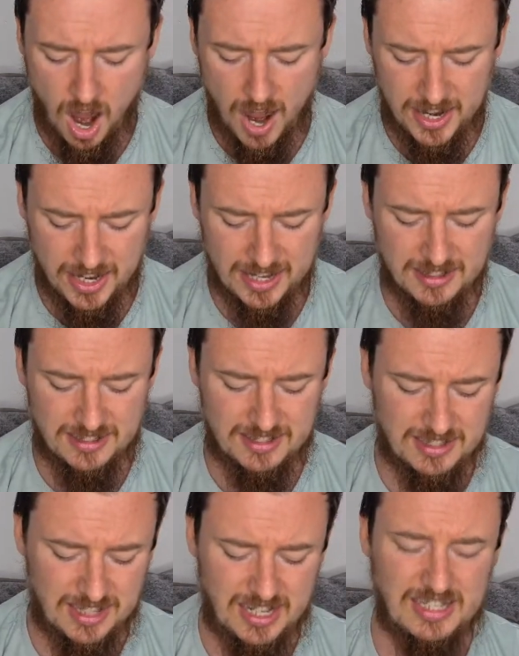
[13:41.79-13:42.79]
I can
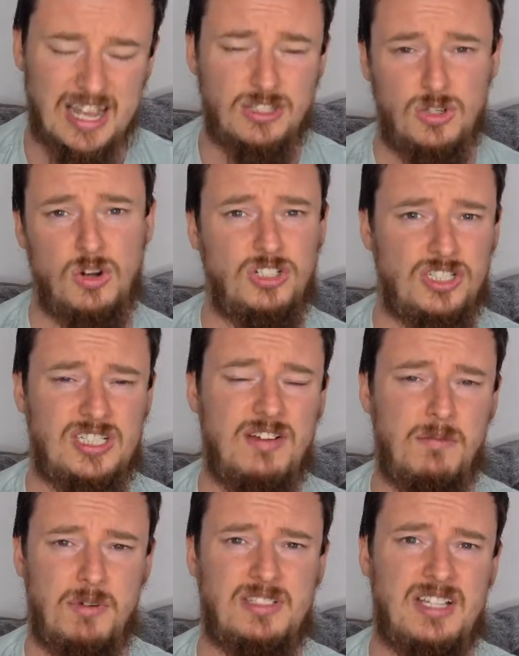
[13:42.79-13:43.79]
see that
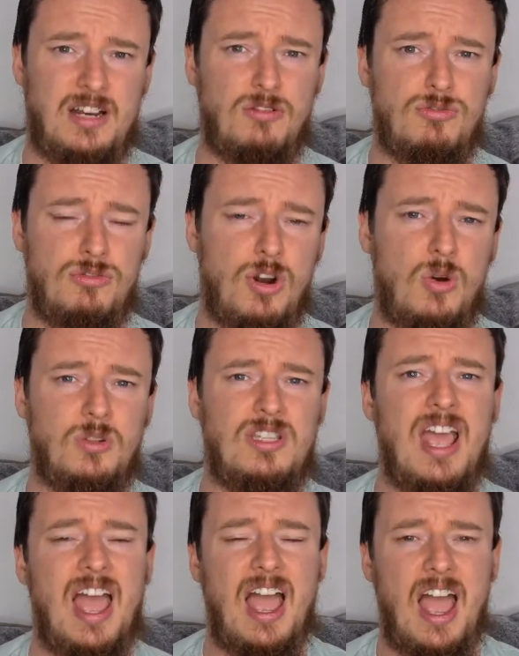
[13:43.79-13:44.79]
207%
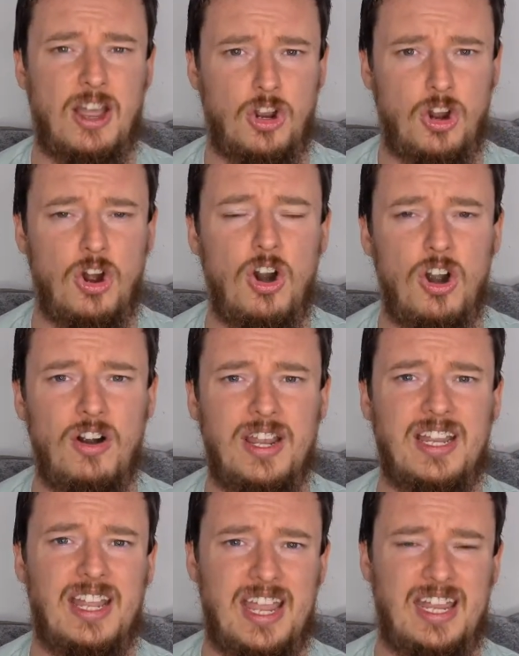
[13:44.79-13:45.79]
growth
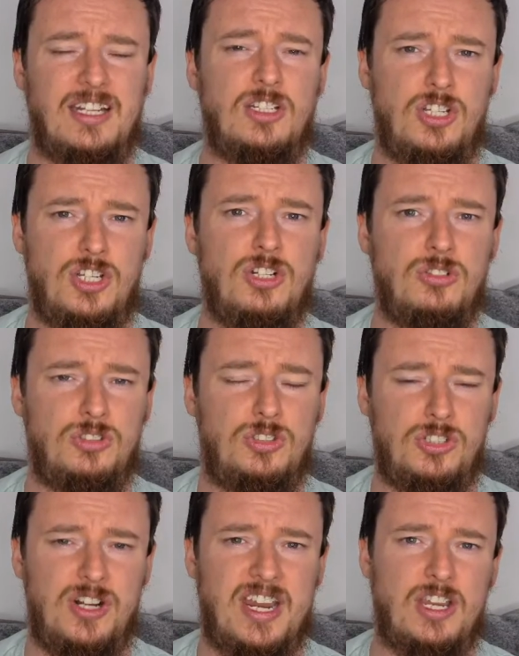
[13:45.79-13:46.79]
occurring in
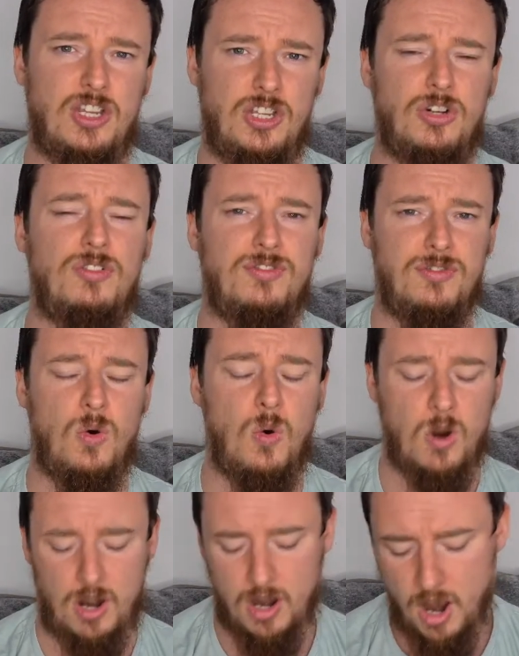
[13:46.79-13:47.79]
Q3,
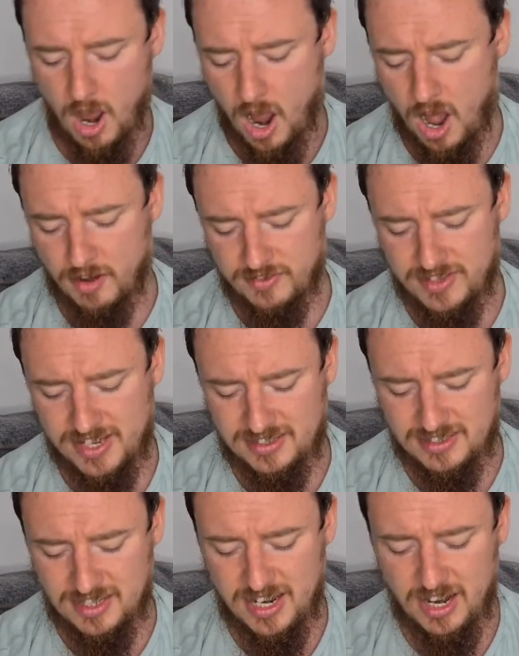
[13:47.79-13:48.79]
Q4 of
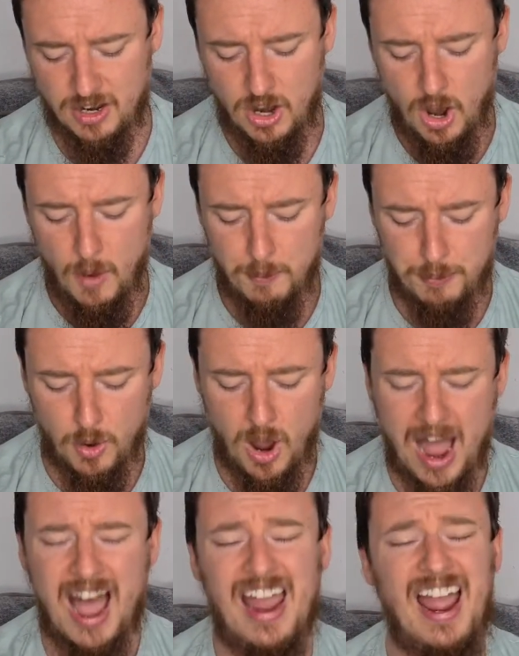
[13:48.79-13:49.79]
this year.
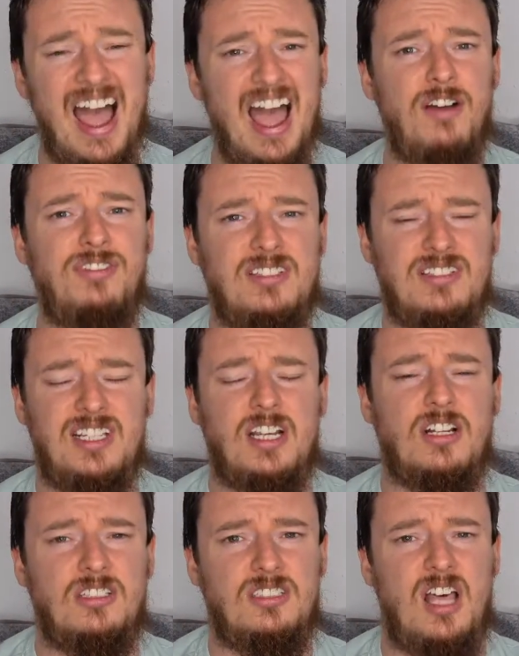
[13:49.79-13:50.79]
But I have to
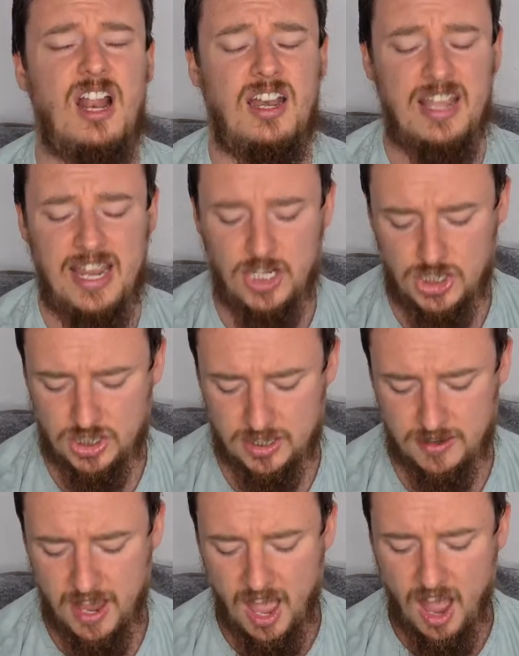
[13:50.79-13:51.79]
see
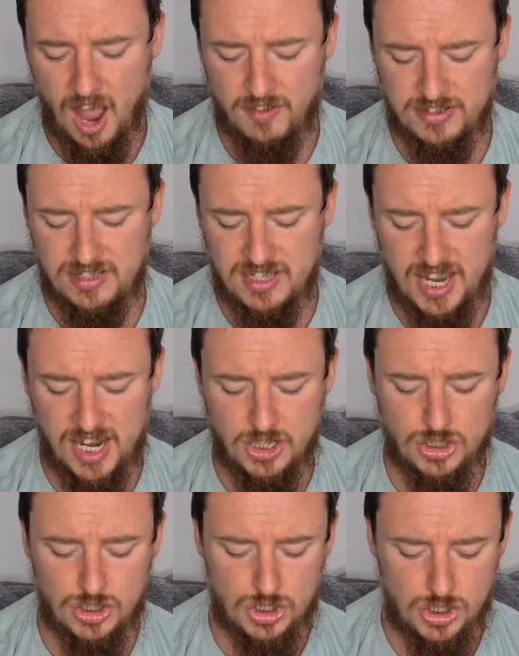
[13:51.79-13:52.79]
consolidation of a
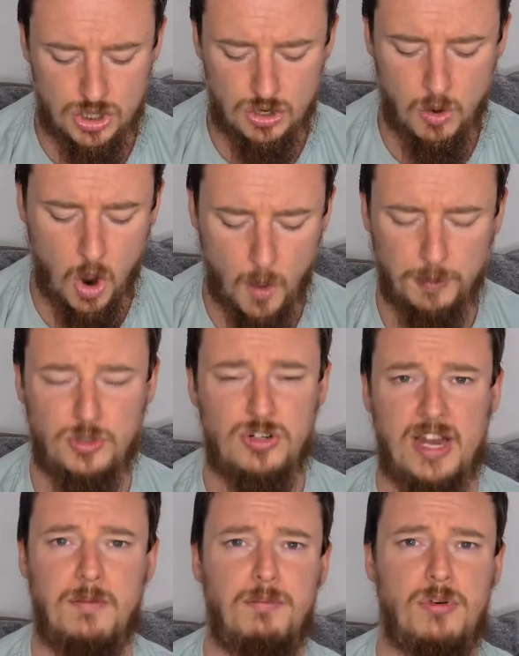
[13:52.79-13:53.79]
stage 2
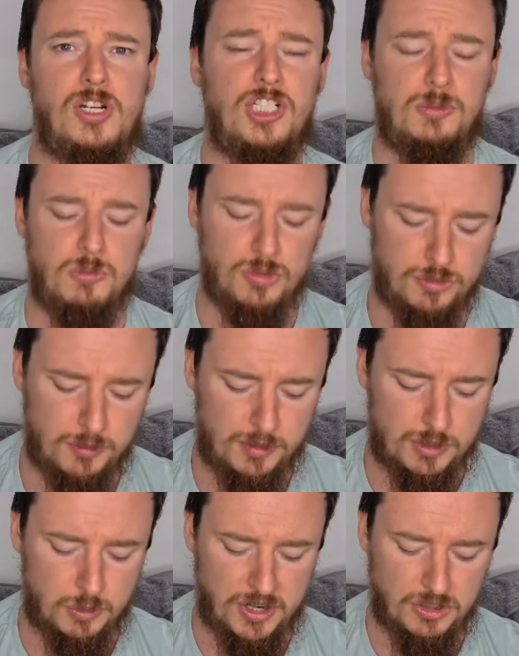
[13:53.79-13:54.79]
uptrend bullish
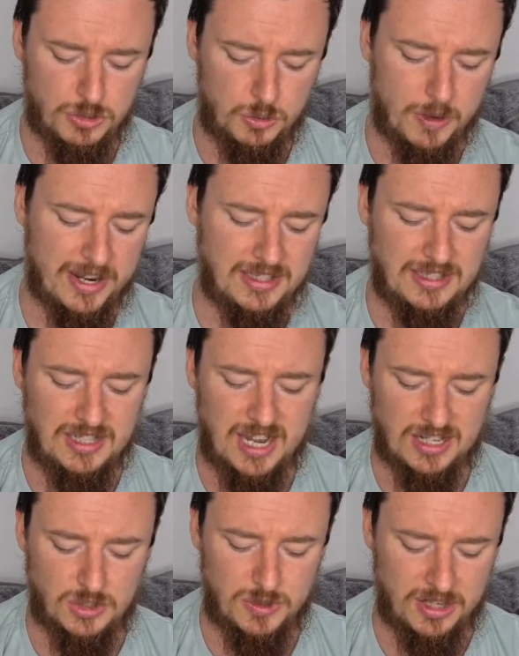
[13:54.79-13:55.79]
movement between
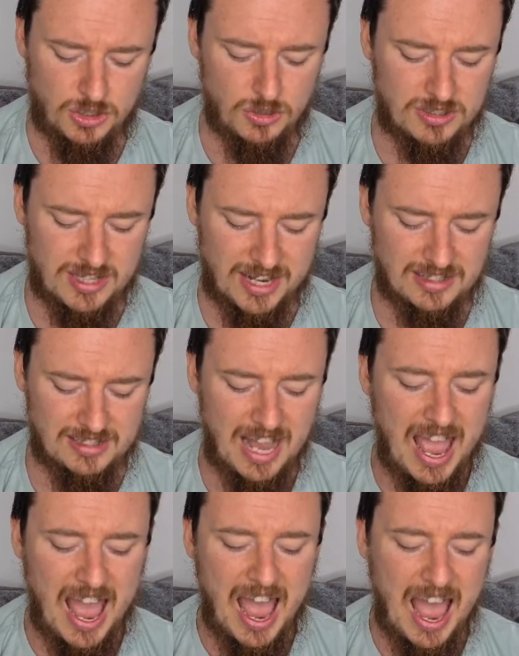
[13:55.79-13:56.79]
20 and 22 cents,
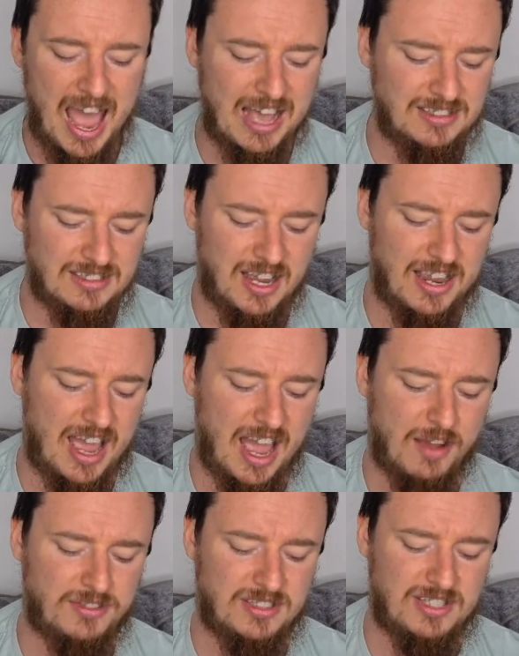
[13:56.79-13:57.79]
as I
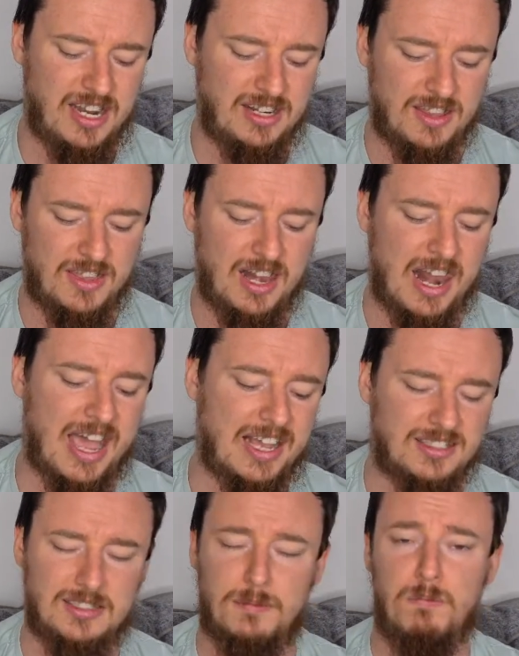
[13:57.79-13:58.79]
have seen in the
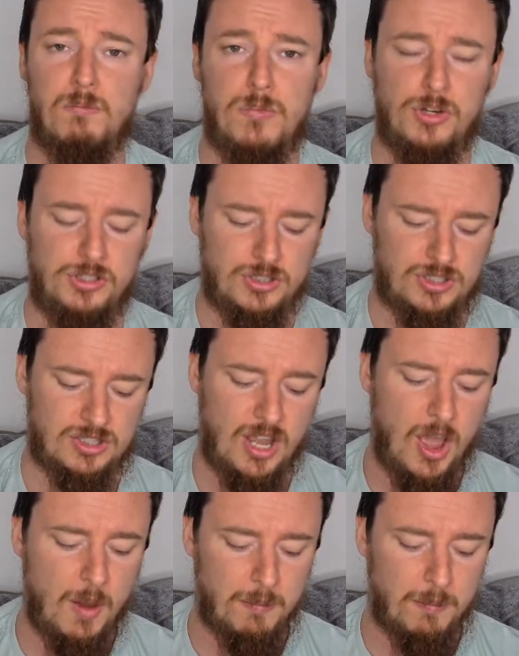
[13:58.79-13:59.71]
last month.